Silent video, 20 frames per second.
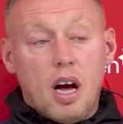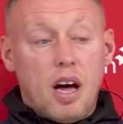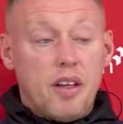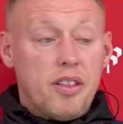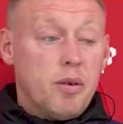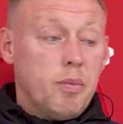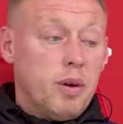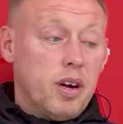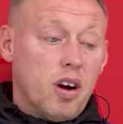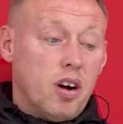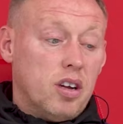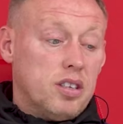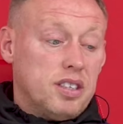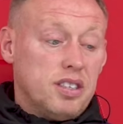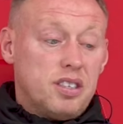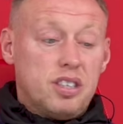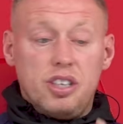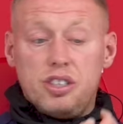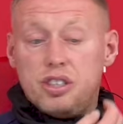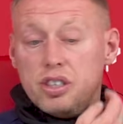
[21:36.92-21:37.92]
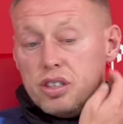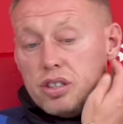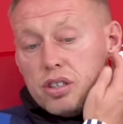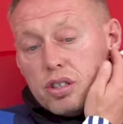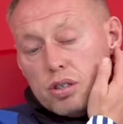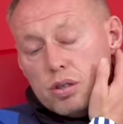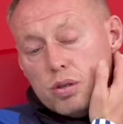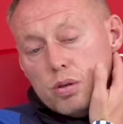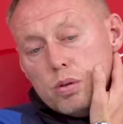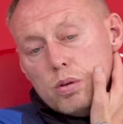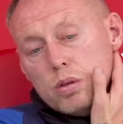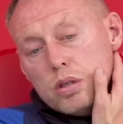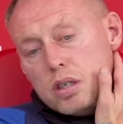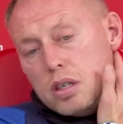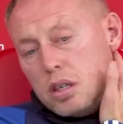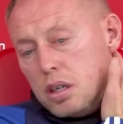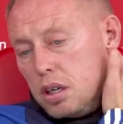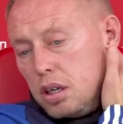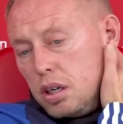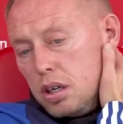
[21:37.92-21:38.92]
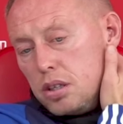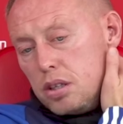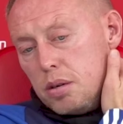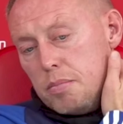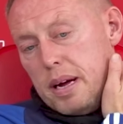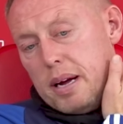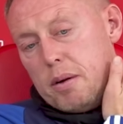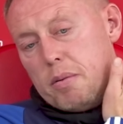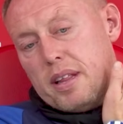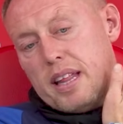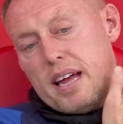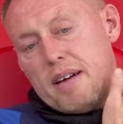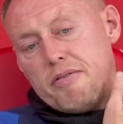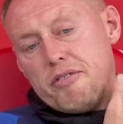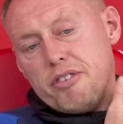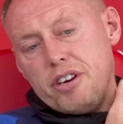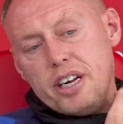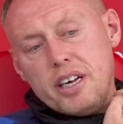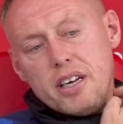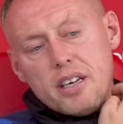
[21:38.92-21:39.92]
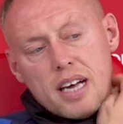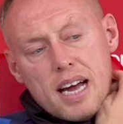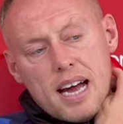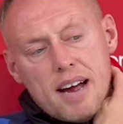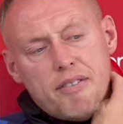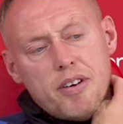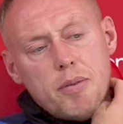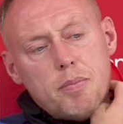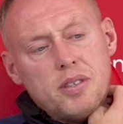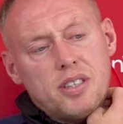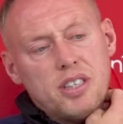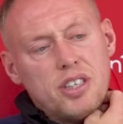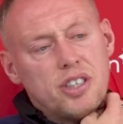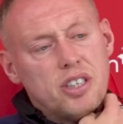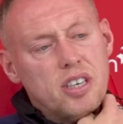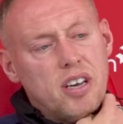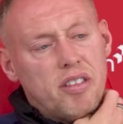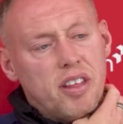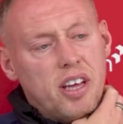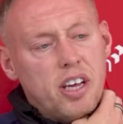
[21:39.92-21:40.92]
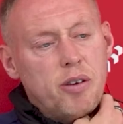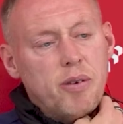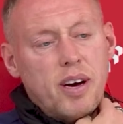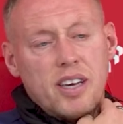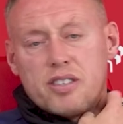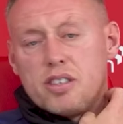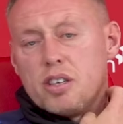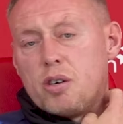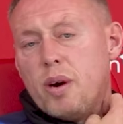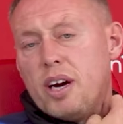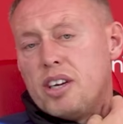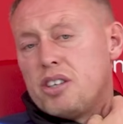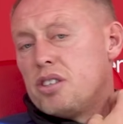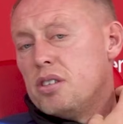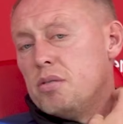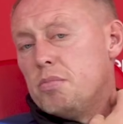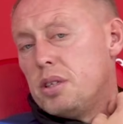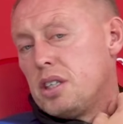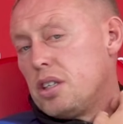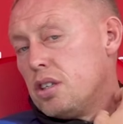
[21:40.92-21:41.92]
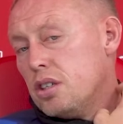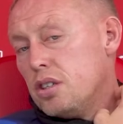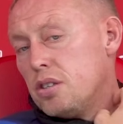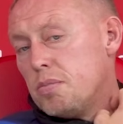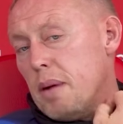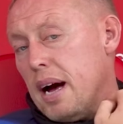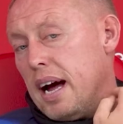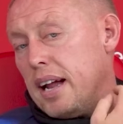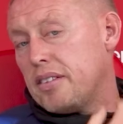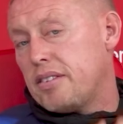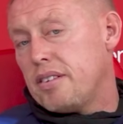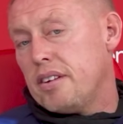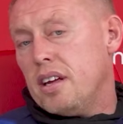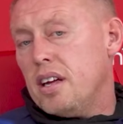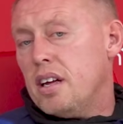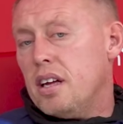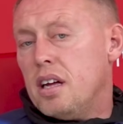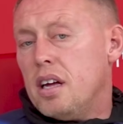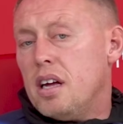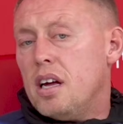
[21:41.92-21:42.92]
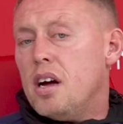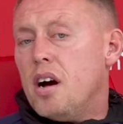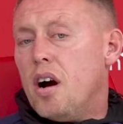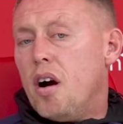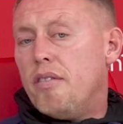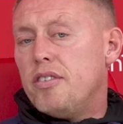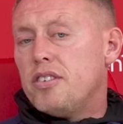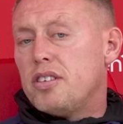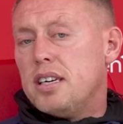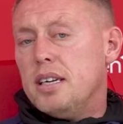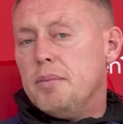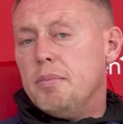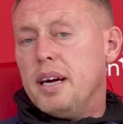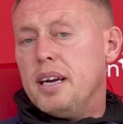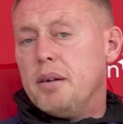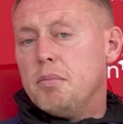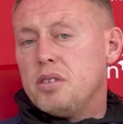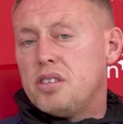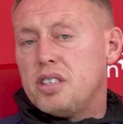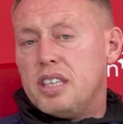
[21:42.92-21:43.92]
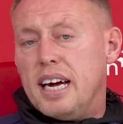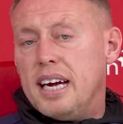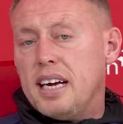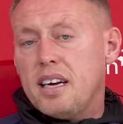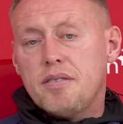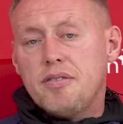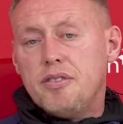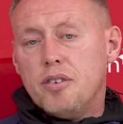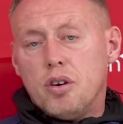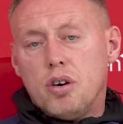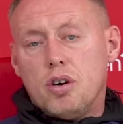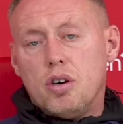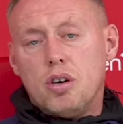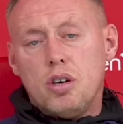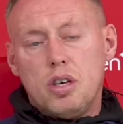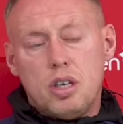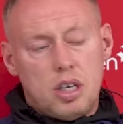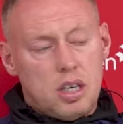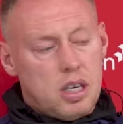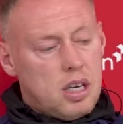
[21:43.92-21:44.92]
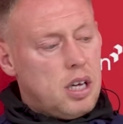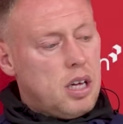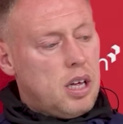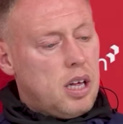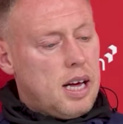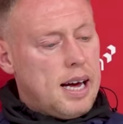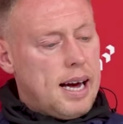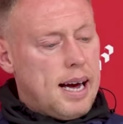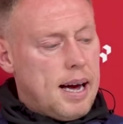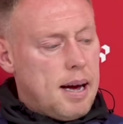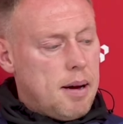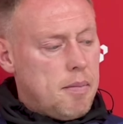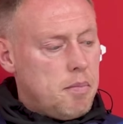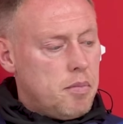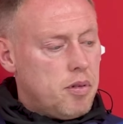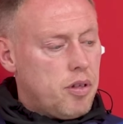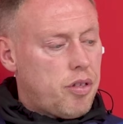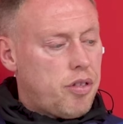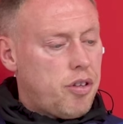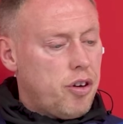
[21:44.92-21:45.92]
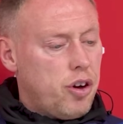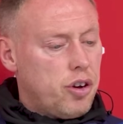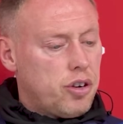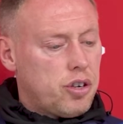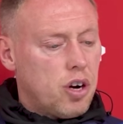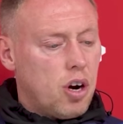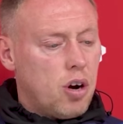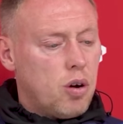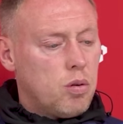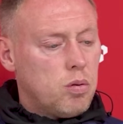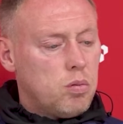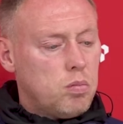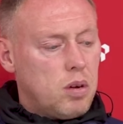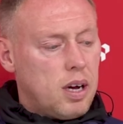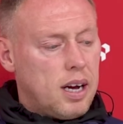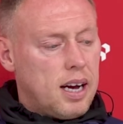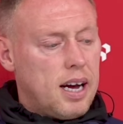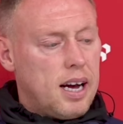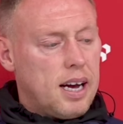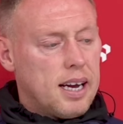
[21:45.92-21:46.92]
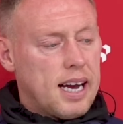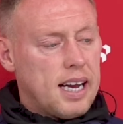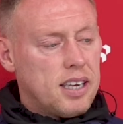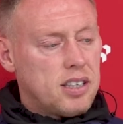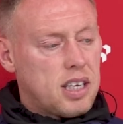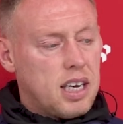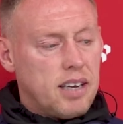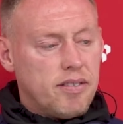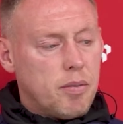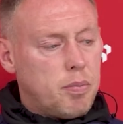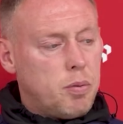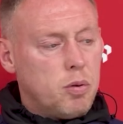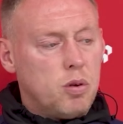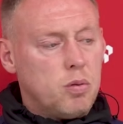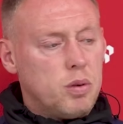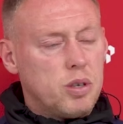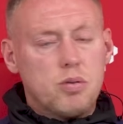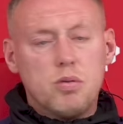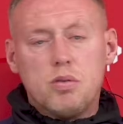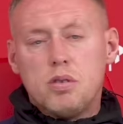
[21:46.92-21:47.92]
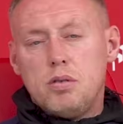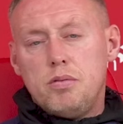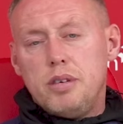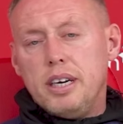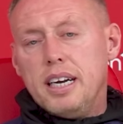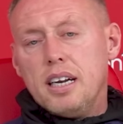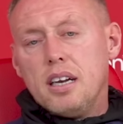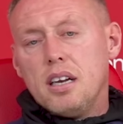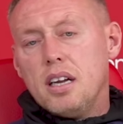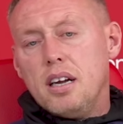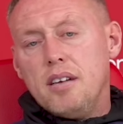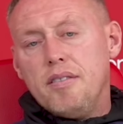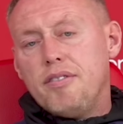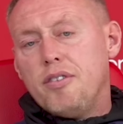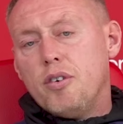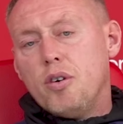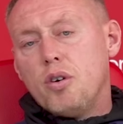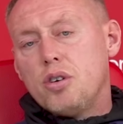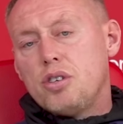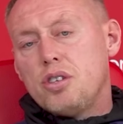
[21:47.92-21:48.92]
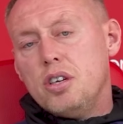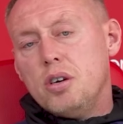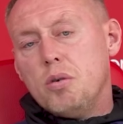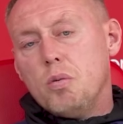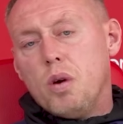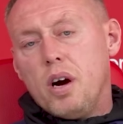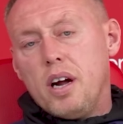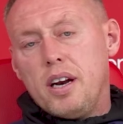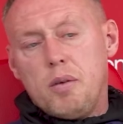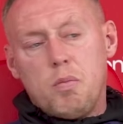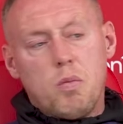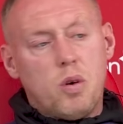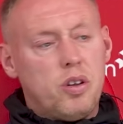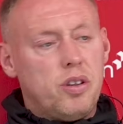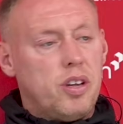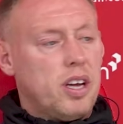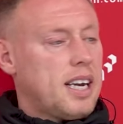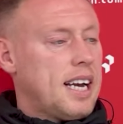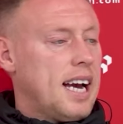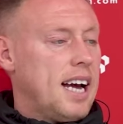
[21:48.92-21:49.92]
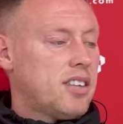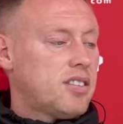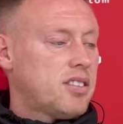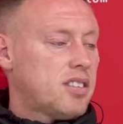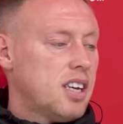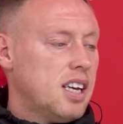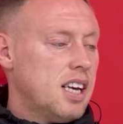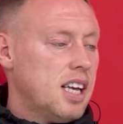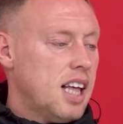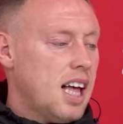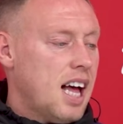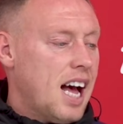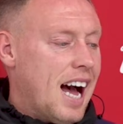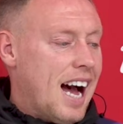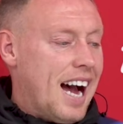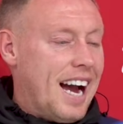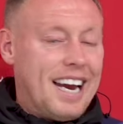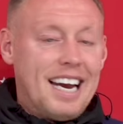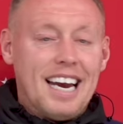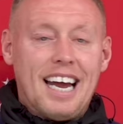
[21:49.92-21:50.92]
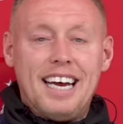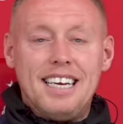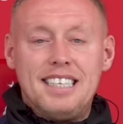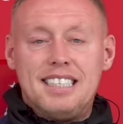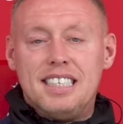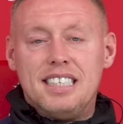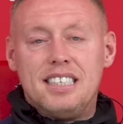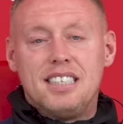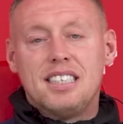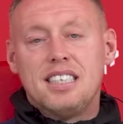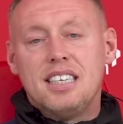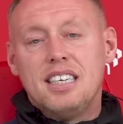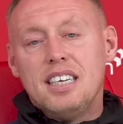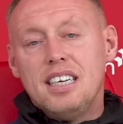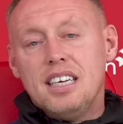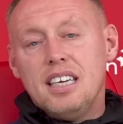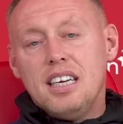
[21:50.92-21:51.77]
I think we got a decision to to make with every every position. I think you asked the question because Matt obviously made a mistake for um, the third goal uh, against Liverpool, which was a real unfortunate one and one that gets highlighted